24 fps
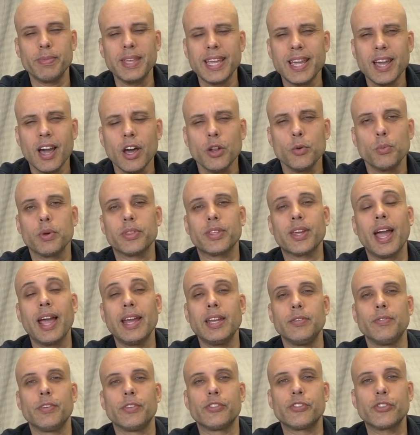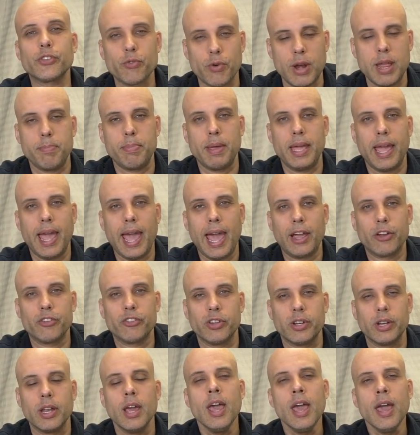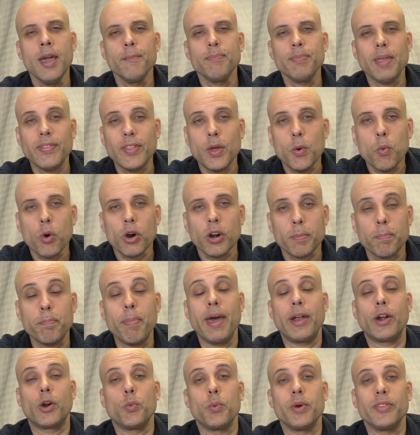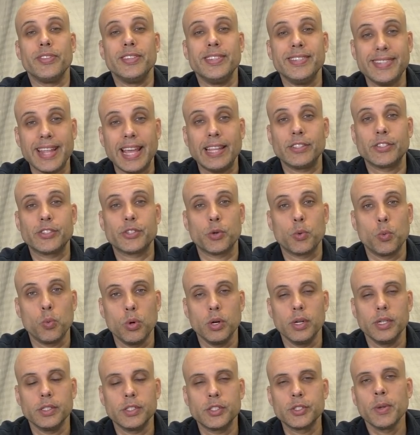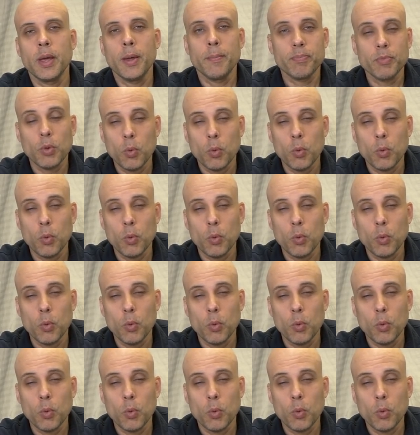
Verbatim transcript: They cut with kind of a scraping action, and they work better with denser woods.